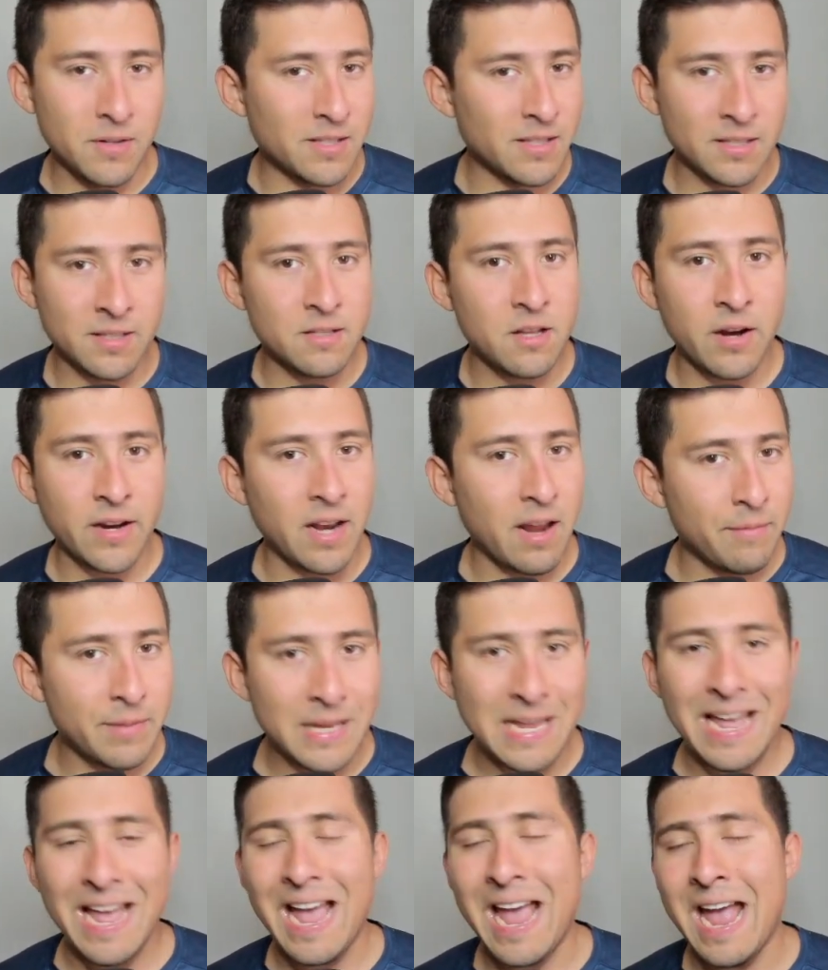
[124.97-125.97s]
This is not going to
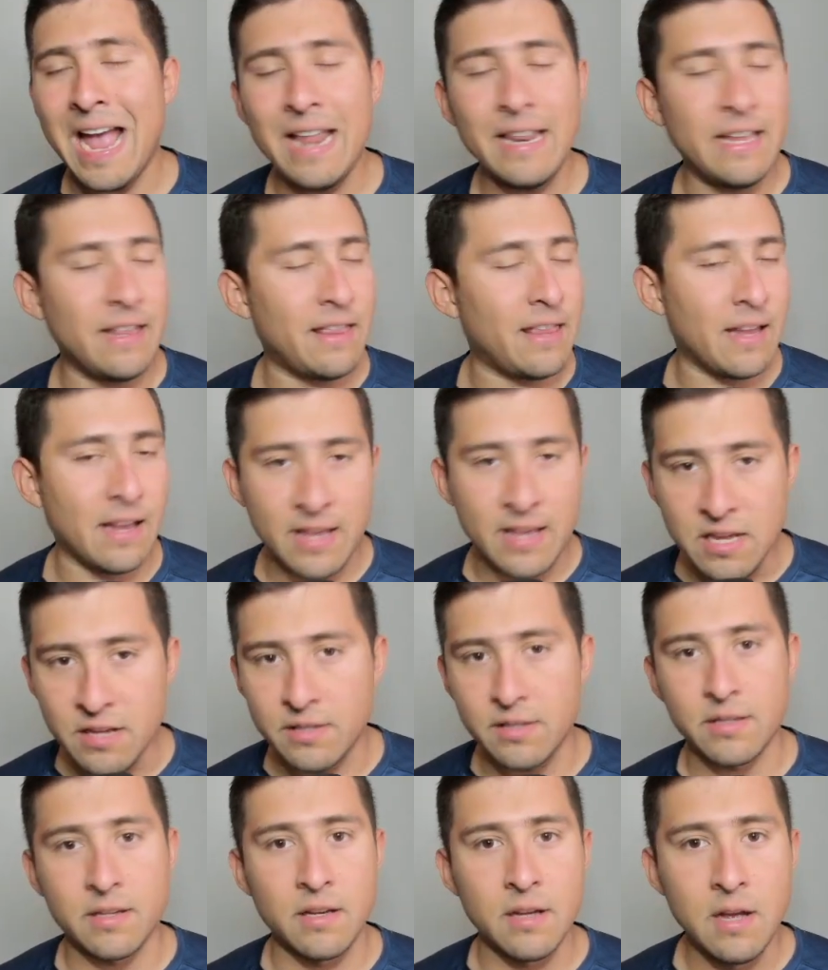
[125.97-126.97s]
be anything
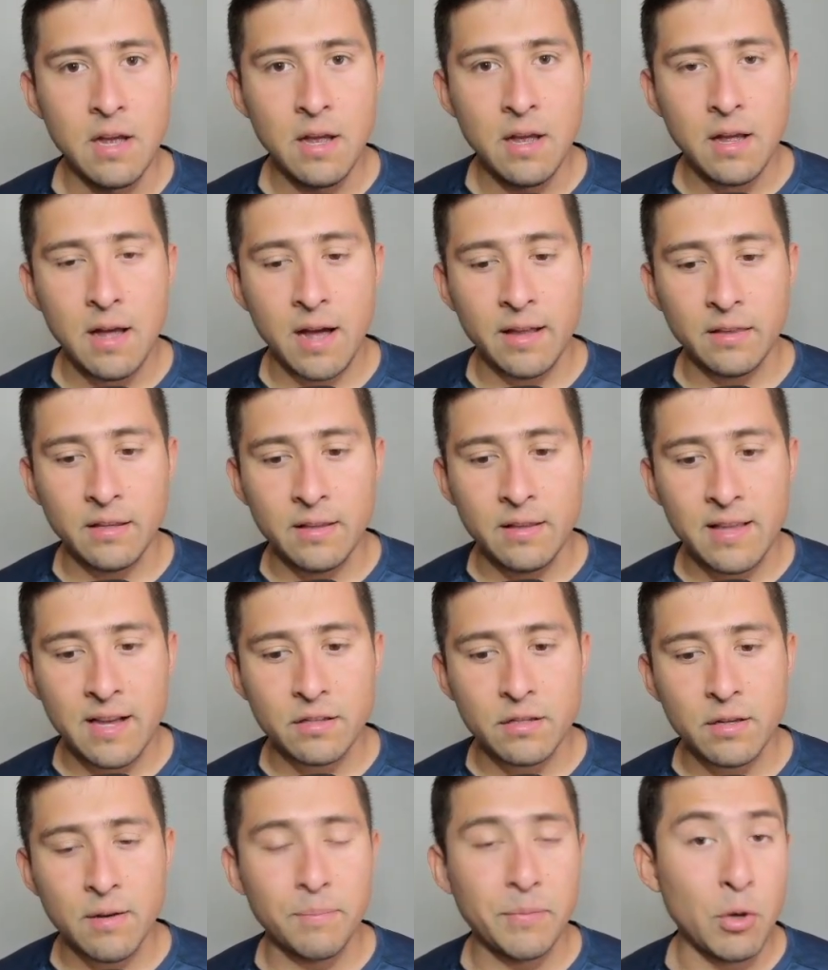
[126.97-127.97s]
easy. I think
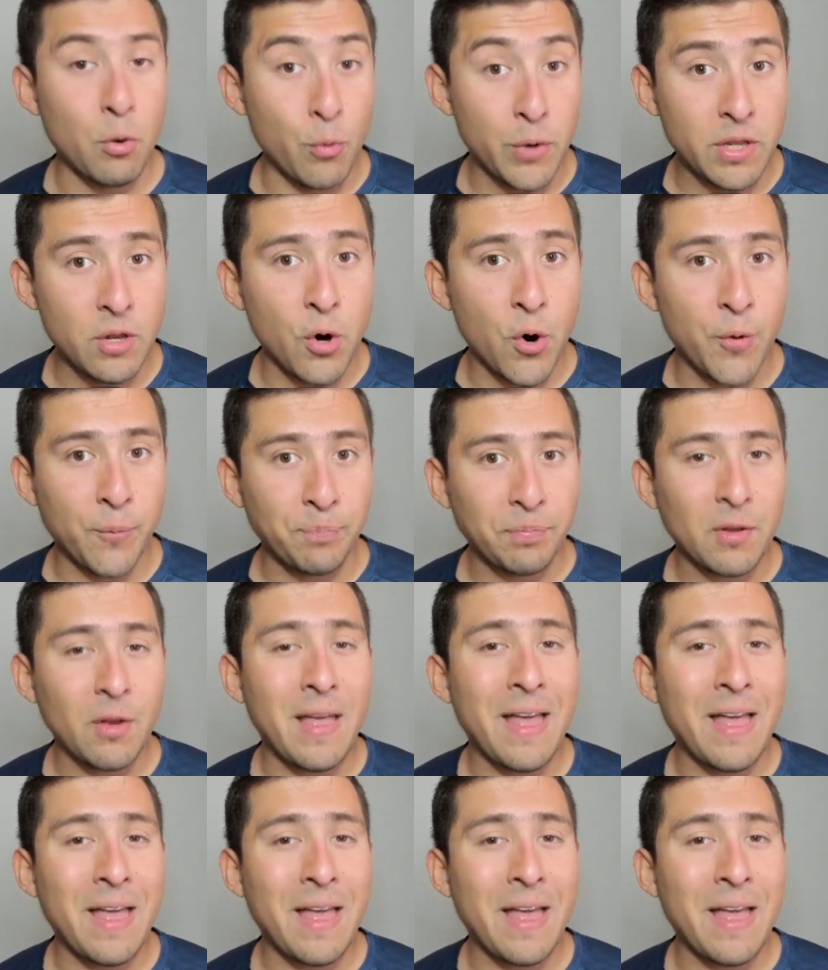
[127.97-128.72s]
that's something we know.